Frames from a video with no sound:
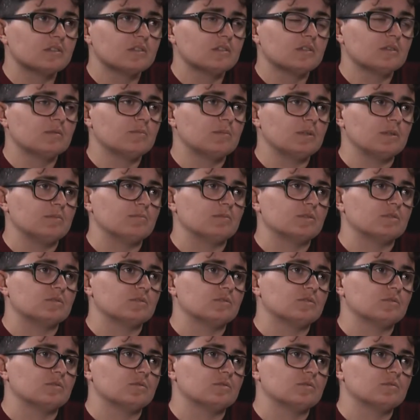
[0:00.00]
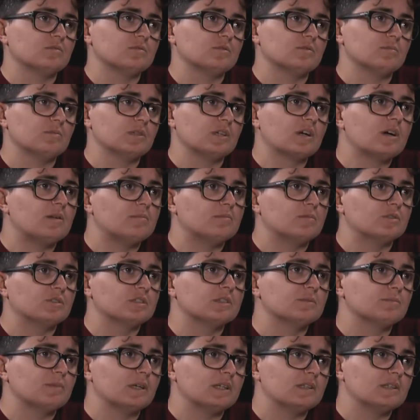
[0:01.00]
people to become more
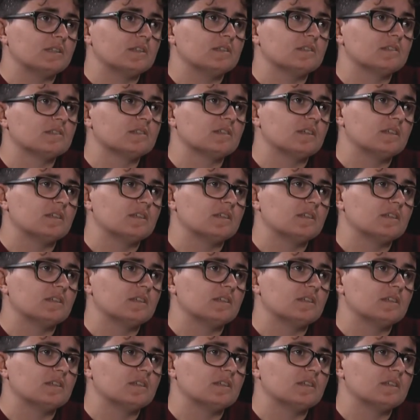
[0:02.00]
dependent